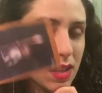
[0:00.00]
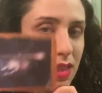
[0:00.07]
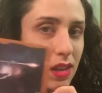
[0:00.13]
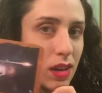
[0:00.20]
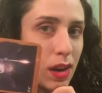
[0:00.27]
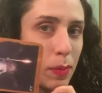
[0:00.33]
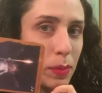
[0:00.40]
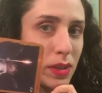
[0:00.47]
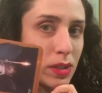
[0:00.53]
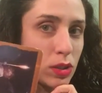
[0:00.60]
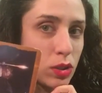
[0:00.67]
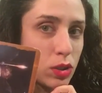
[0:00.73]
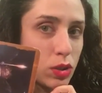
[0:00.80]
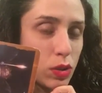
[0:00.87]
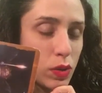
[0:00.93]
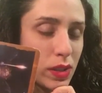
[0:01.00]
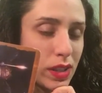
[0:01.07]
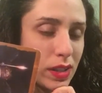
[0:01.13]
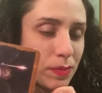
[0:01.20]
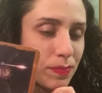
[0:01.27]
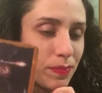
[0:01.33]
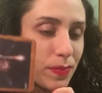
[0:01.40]
They're happening
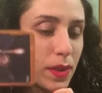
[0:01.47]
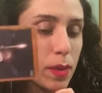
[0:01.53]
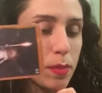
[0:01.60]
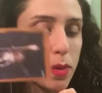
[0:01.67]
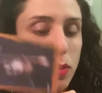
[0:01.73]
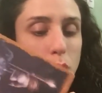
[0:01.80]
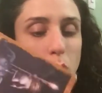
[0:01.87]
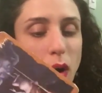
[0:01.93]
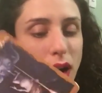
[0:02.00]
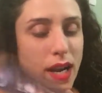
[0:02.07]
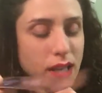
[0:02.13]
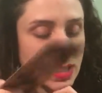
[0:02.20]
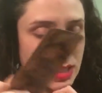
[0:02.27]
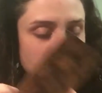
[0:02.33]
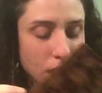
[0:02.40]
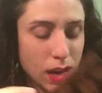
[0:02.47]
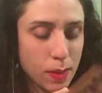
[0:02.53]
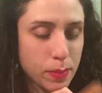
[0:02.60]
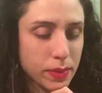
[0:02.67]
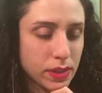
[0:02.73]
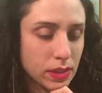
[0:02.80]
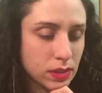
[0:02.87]
slowly. But why is it
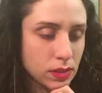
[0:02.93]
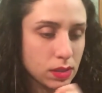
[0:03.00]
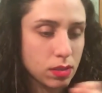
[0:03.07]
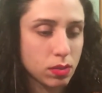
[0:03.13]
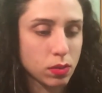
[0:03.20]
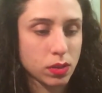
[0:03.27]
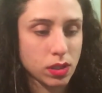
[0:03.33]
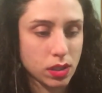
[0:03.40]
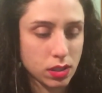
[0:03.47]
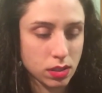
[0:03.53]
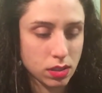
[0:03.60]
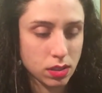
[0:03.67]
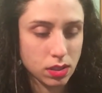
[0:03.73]
happening slowly?